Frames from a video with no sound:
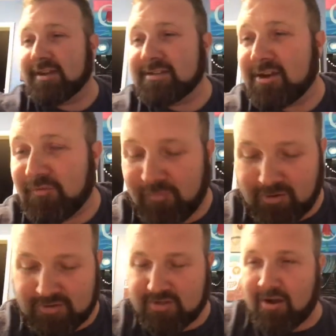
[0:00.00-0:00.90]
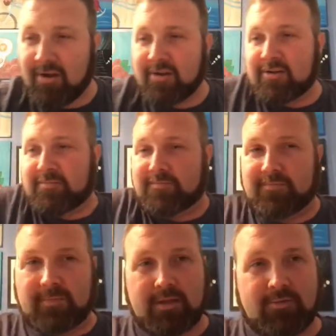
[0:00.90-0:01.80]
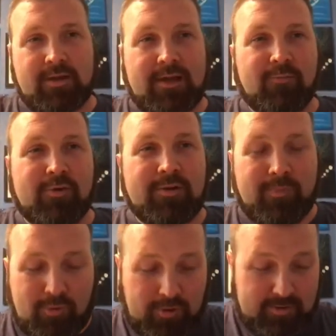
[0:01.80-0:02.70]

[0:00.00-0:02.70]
our first auto. We have one more.